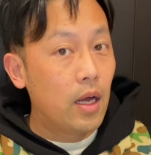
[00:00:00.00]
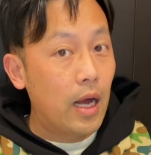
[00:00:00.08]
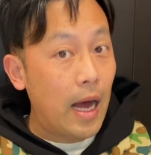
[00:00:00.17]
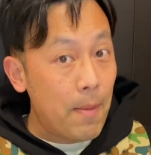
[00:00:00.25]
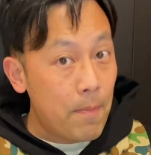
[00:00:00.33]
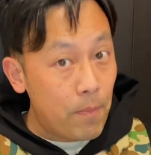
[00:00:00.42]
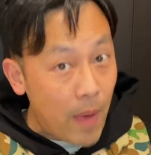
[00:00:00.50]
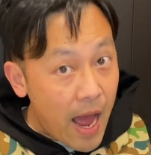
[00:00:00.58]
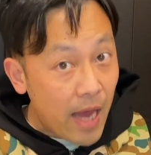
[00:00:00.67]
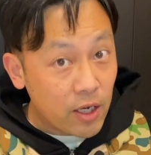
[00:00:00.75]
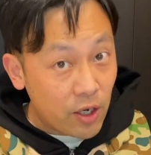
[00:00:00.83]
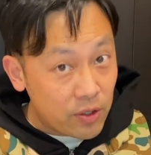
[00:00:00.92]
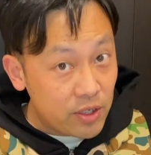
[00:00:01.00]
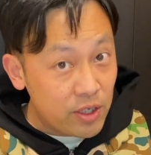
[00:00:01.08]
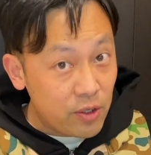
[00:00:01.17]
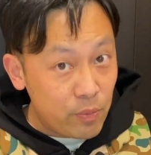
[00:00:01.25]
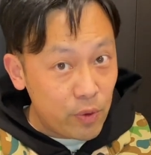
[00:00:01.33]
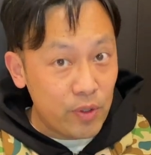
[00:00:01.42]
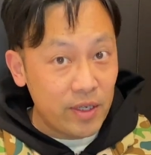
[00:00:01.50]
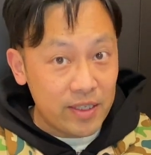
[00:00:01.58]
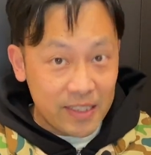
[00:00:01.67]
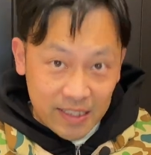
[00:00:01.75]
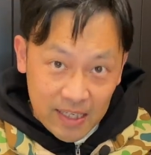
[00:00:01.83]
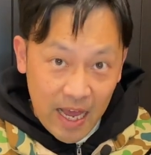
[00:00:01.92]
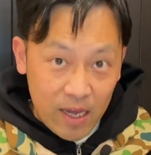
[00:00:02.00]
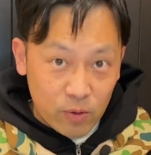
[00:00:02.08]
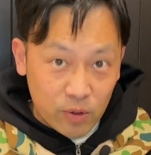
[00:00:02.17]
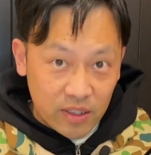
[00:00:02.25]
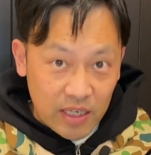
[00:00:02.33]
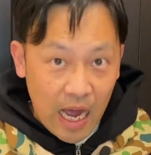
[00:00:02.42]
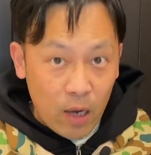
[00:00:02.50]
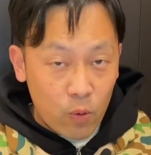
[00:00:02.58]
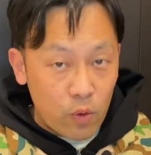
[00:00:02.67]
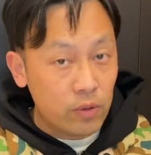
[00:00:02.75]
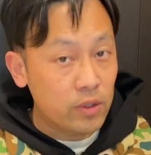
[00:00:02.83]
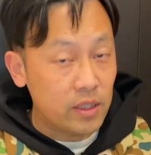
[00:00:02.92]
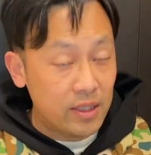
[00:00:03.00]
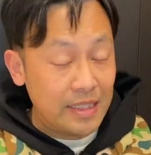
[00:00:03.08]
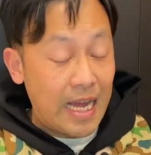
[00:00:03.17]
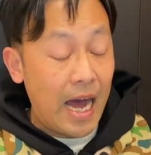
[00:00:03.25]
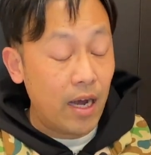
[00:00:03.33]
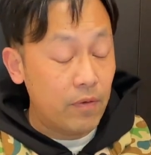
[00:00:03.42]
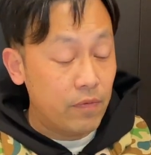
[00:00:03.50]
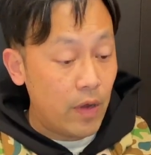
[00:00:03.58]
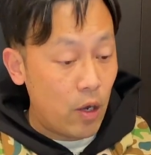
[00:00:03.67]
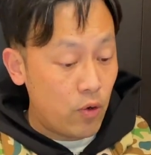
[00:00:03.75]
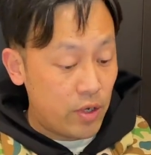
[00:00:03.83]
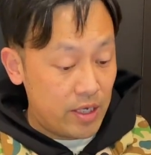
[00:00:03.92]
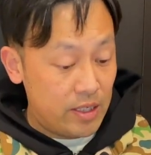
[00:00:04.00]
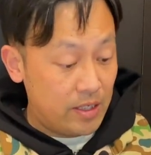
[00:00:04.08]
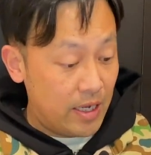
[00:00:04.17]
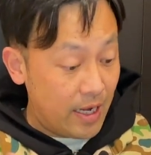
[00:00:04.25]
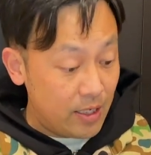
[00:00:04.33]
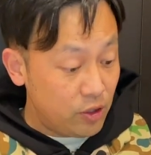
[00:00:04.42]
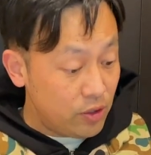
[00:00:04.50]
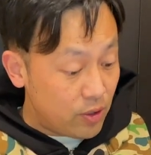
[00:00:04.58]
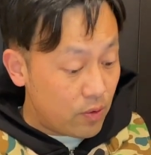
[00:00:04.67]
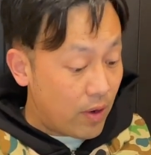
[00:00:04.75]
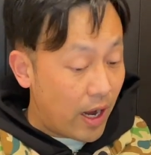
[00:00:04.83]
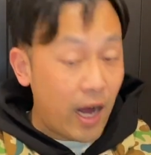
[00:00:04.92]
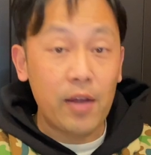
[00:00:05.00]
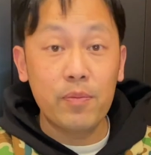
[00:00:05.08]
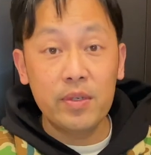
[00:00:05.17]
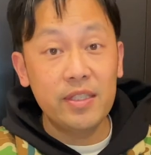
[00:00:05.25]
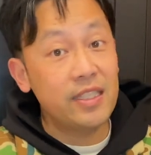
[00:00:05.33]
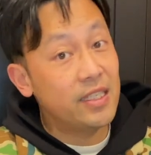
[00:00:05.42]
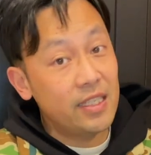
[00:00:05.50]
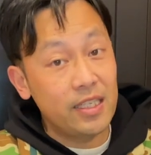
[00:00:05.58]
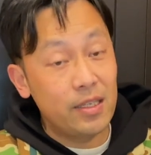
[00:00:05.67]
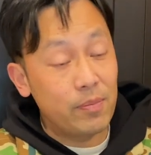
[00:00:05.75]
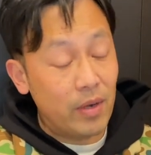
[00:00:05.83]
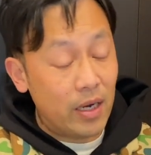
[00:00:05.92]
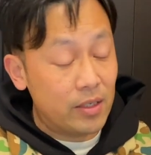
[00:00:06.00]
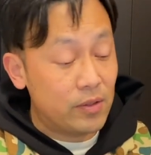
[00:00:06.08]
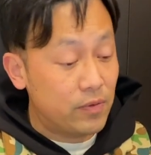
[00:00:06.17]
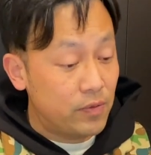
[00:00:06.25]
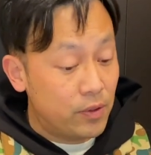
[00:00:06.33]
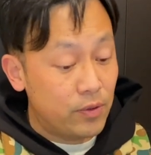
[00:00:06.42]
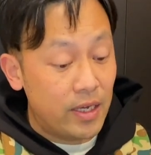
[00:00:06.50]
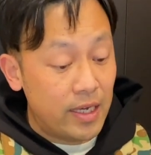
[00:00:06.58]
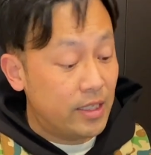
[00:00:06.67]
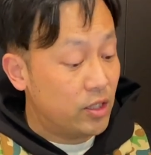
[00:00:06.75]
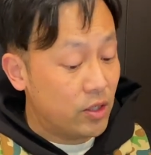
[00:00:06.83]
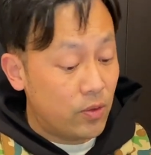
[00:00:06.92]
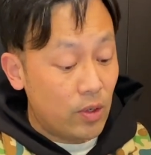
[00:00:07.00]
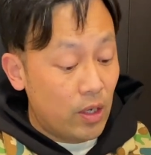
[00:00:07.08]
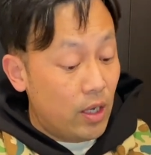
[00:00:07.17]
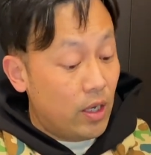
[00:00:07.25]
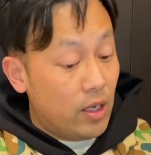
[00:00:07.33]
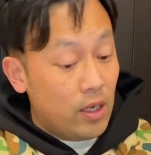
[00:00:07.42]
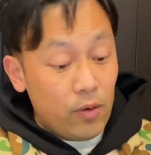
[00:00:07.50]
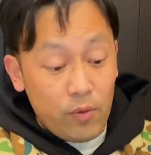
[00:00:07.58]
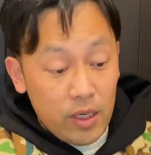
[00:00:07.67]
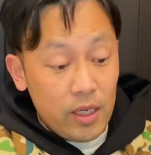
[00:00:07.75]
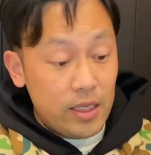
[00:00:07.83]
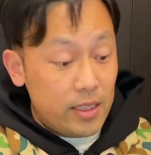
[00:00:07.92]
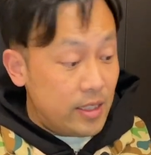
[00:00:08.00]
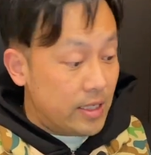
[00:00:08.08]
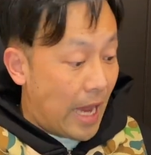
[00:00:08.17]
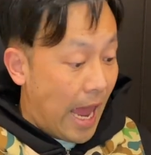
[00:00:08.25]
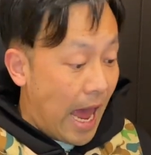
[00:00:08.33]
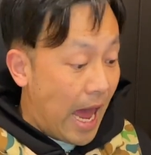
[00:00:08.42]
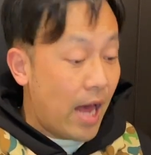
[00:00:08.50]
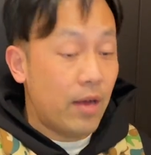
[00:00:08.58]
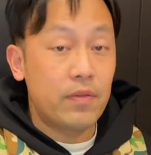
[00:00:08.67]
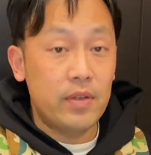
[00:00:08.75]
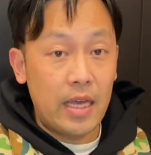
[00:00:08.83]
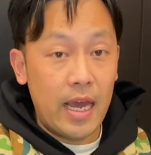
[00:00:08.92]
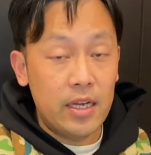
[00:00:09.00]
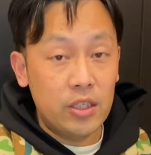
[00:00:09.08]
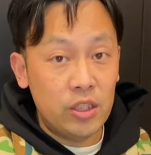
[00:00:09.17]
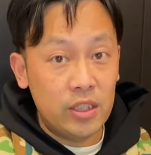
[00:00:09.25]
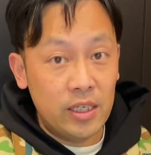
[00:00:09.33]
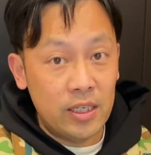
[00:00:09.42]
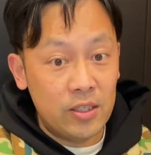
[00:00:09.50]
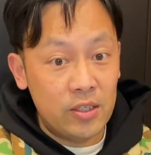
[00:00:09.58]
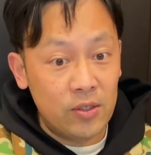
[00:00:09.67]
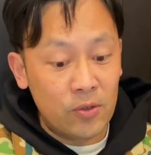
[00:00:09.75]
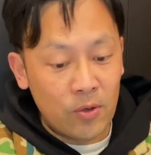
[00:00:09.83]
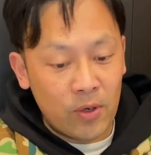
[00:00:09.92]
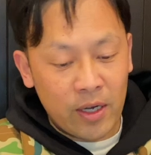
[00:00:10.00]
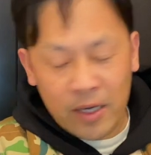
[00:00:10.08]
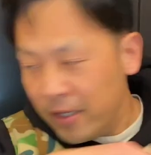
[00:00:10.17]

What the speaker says: I'm back, continue building this Lego Star Wars The Dark Falcon. As you know, I've been sick in the past few days, so really didn't have the energy to,